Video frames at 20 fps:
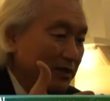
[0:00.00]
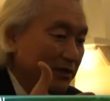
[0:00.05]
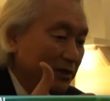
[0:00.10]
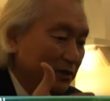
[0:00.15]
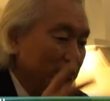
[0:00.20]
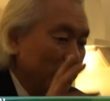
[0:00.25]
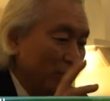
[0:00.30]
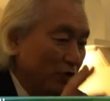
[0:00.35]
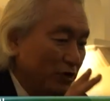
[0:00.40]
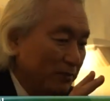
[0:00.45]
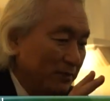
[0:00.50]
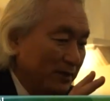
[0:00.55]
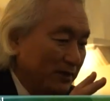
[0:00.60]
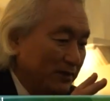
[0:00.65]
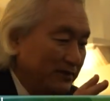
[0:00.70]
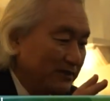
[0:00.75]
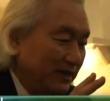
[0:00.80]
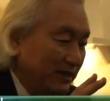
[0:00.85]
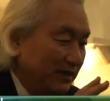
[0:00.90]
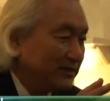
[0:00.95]

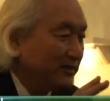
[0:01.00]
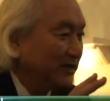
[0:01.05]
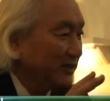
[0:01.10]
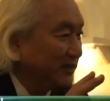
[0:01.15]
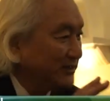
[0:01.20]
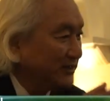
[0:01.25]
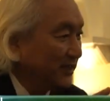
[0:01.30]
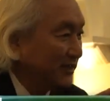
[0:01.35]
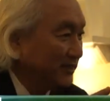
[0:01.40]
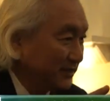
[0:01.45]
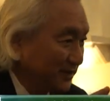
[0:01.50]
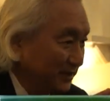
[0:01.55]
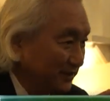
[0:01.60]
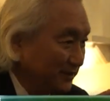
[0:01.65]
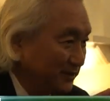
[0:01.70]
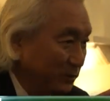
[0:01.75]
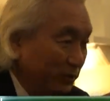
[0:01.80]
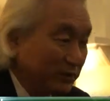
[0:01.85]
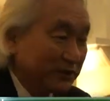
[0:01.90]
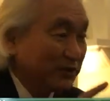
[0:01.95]
determines its
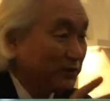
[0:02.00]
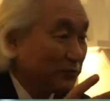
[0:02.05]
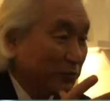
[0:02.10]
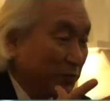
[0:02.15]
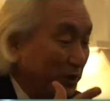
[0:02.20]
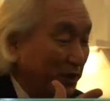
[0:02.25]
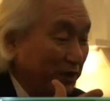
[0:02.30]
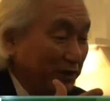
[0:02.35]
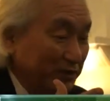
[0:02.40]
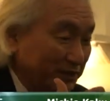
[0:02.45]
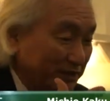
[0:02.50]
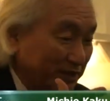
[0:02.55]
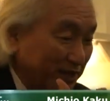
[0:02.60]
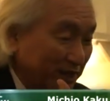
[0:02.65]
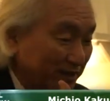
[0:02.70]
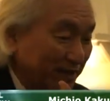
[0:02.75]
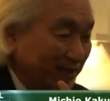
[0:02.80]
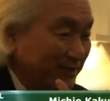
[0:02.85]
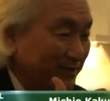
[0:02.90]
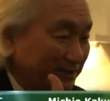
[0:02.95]
existence, which is worse
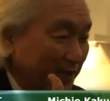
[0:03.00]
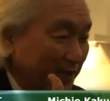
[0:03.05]
than